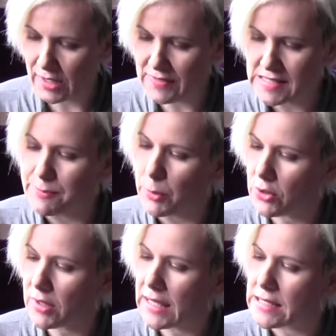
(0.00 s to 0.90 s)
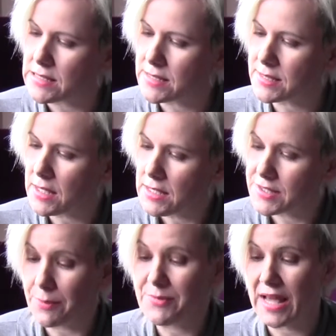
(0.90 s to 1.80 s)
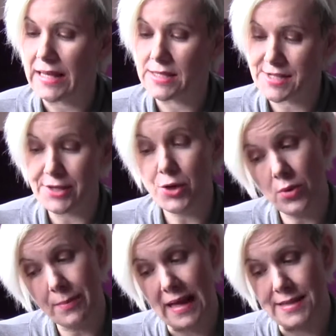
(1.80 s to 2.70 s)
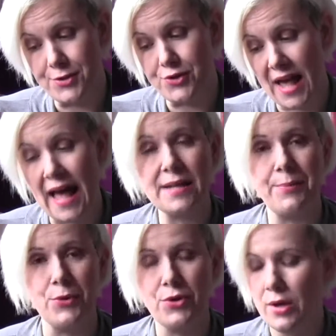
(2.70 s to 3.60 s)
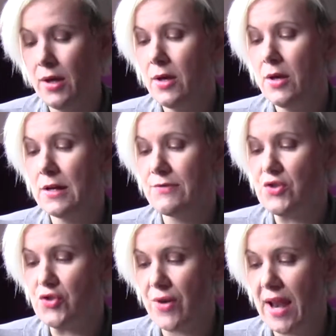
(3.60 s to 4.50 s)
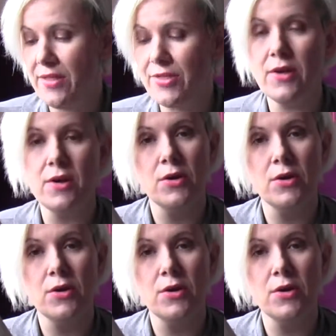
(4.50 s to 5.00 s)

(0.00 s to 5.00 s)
and this book is subtitled A Yoga Master's Handbook of Strength,